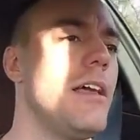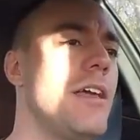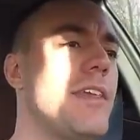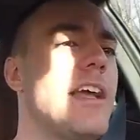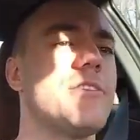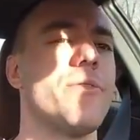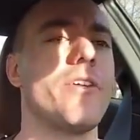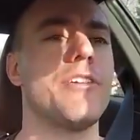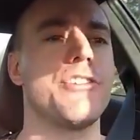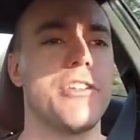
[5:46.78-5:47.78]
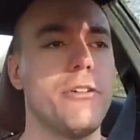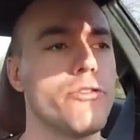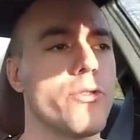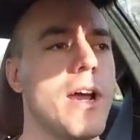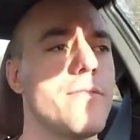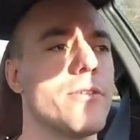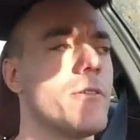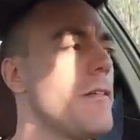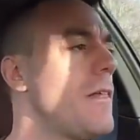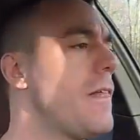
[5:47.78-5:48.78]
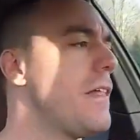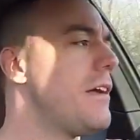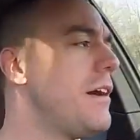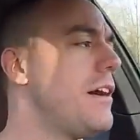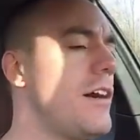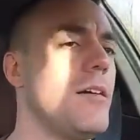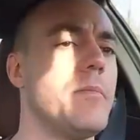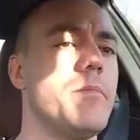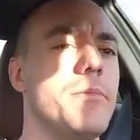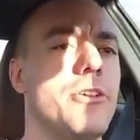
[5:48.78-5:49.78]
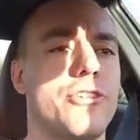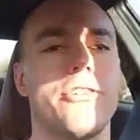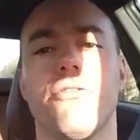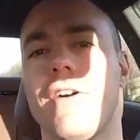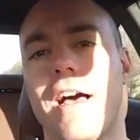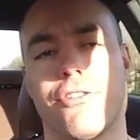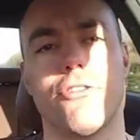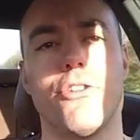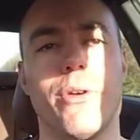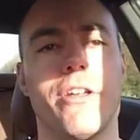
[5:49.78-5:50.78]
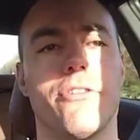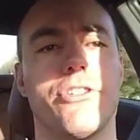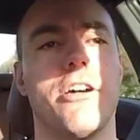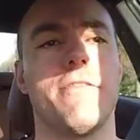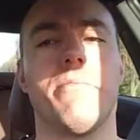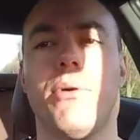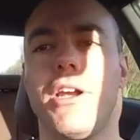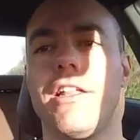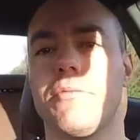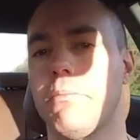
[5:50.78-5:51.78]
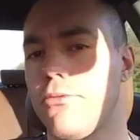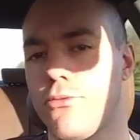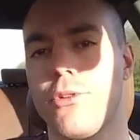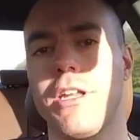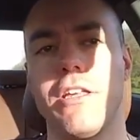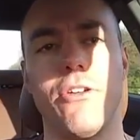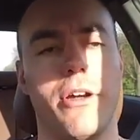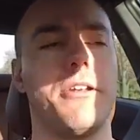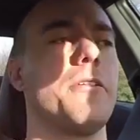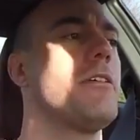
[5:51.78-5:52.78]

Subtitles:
In the hands of a very skilled driver, you're still faster doing it yourself, but it's pretty good.